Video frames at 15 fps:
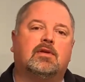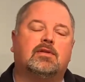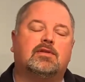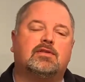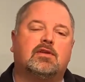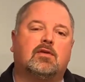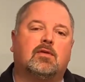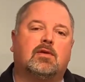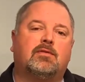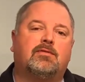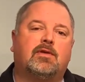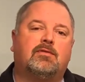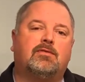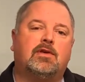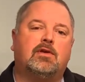So
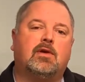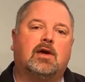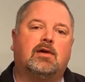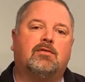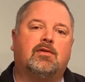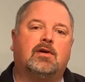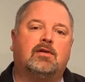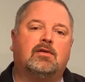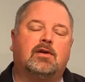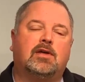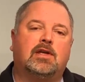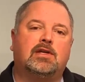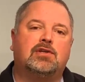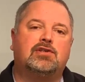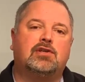if you have an
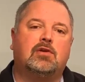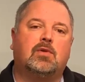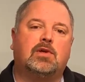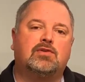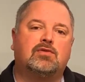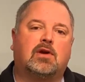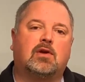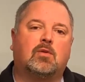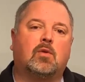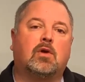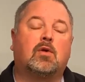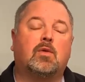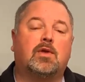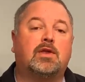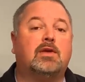issue, we try to
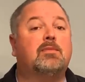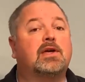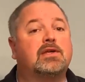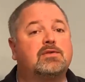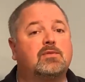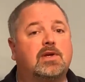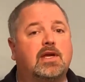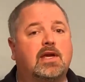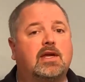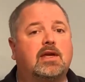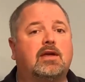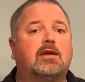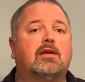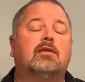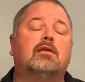work with you best we
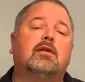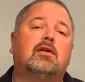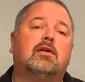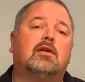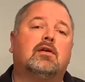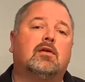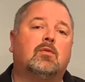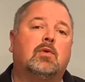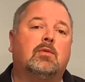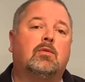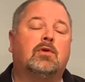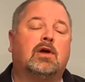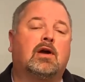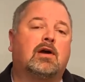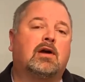can. We
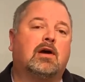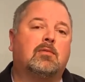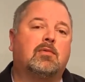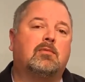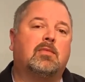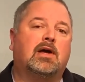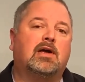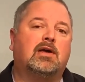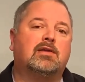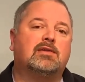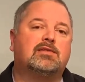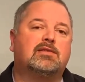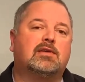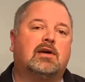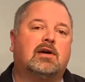will not
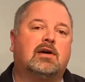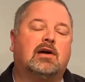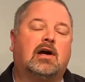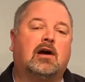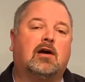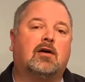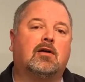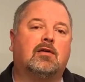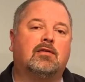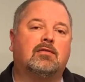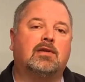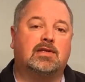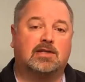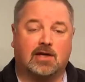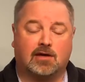compromise our
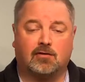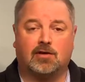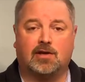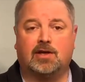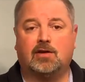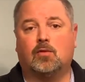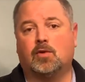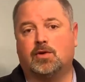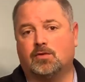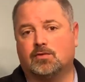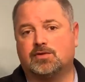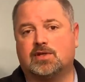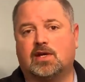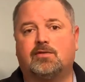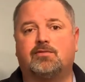integrity or your
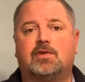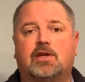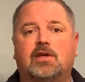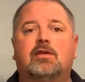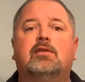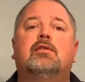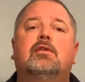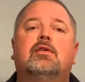safety.